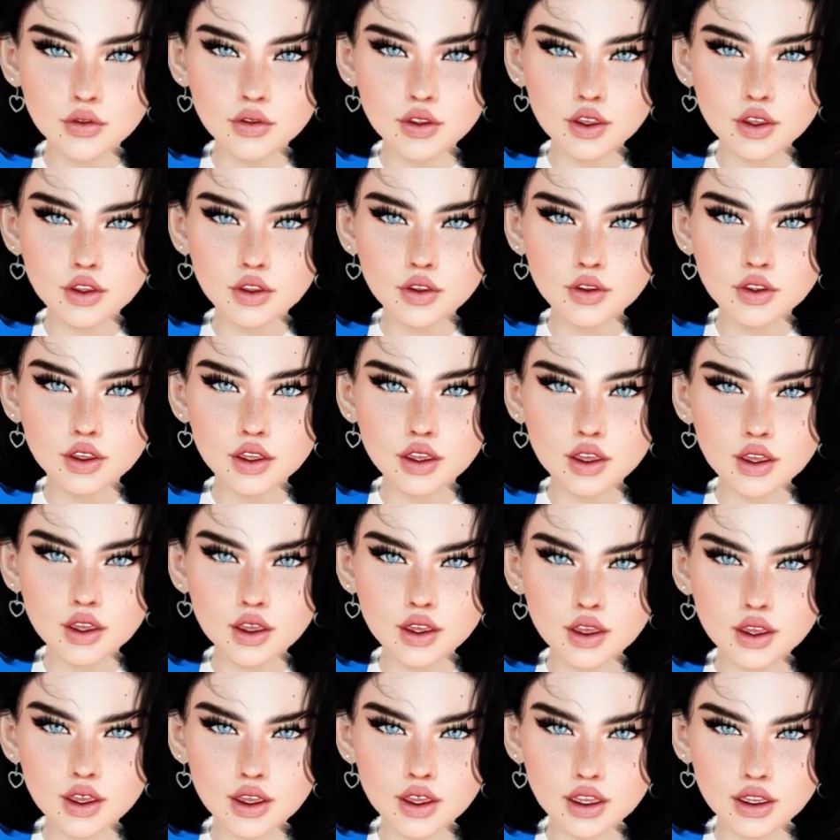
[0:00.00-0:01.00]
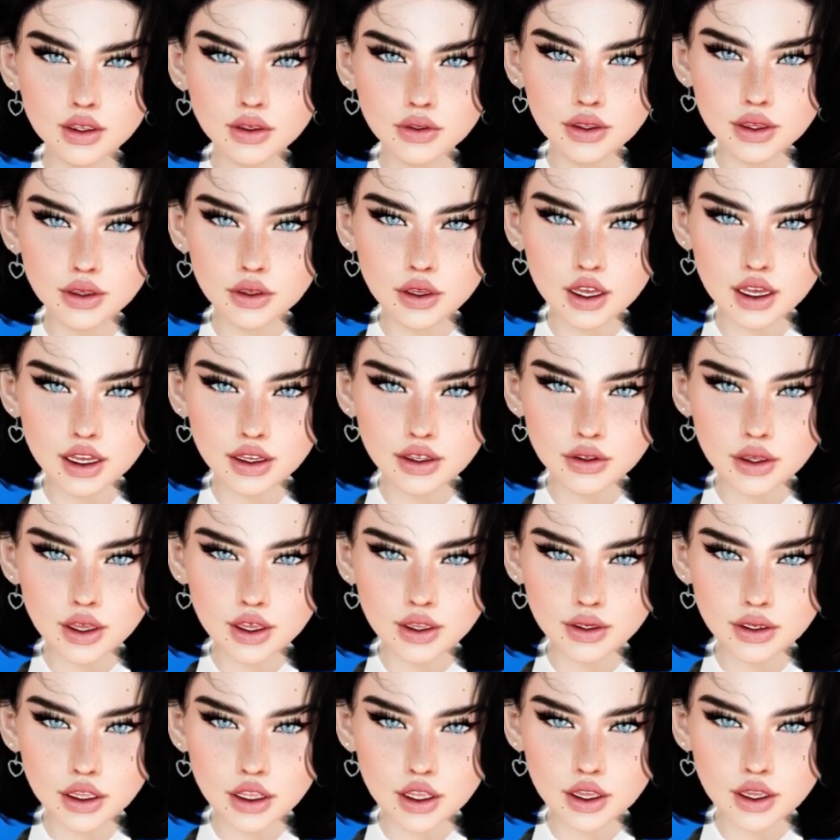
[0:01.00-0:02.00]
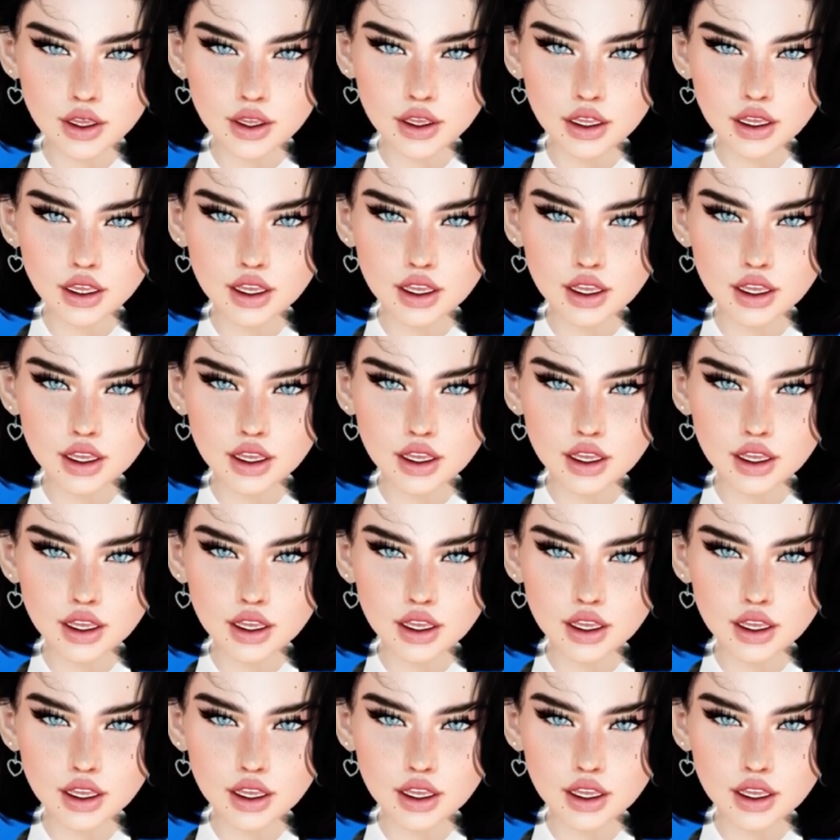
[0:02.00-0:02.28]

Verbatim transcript: Siogio level crossing,